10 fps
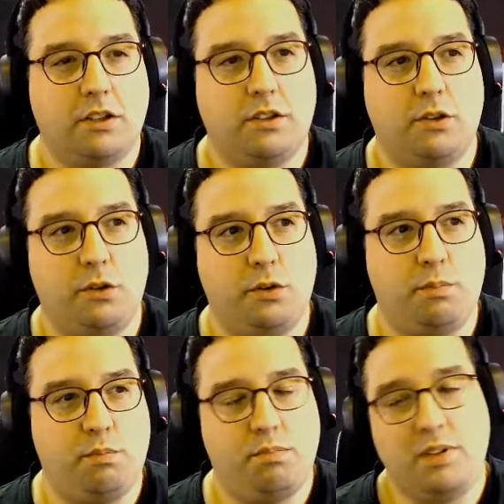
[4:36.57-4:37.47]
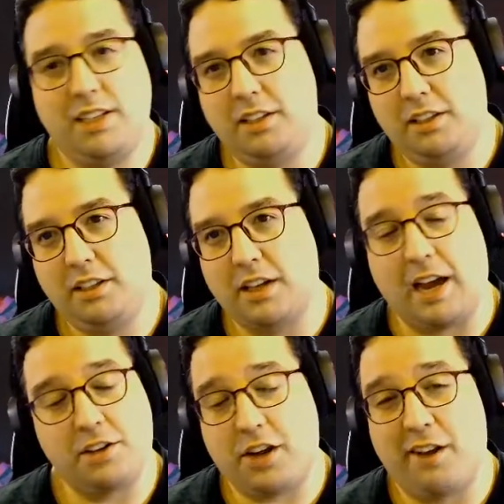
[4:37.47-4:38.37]
Could be...
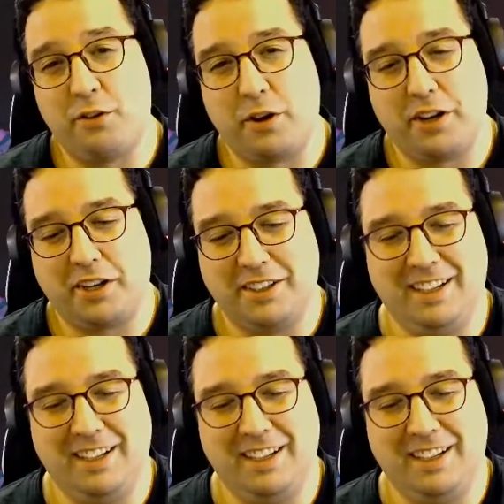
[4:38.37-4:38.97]
Actually, I have no idea.